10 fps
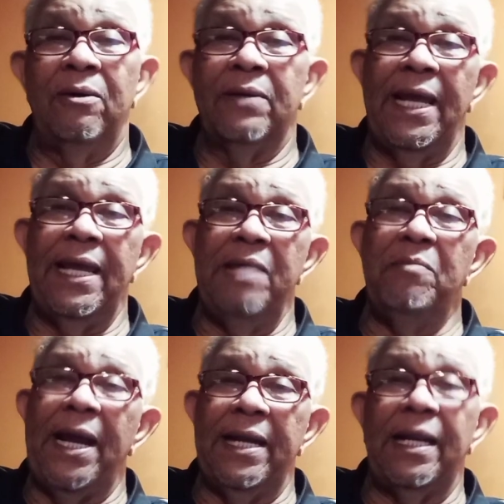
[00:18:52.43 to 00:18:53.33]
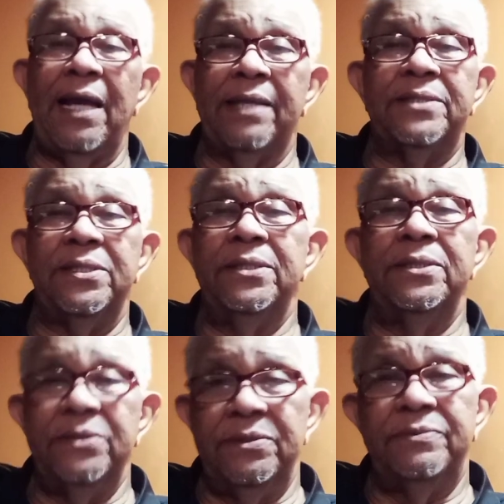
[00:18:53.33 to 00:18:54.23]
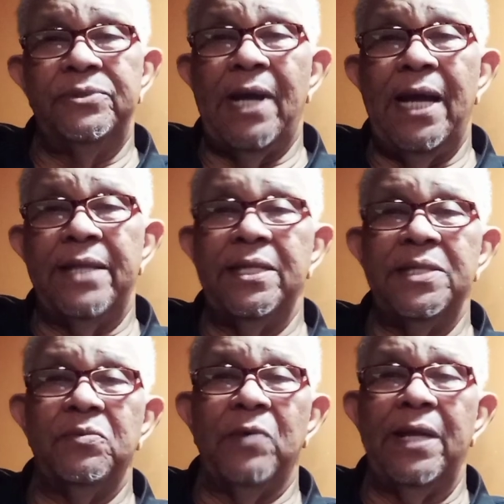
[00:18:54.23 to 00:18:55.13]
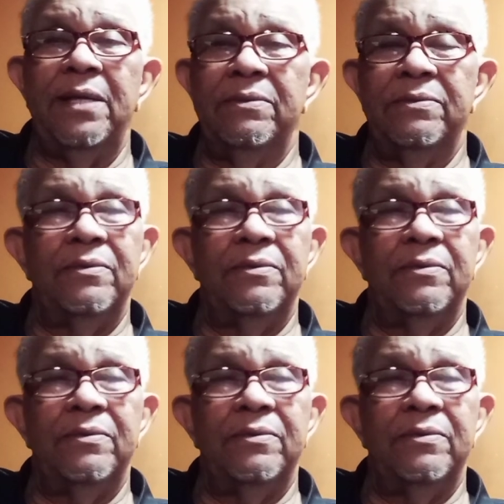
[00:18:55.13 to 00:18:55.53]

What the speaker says: okay, he might like to try it this way,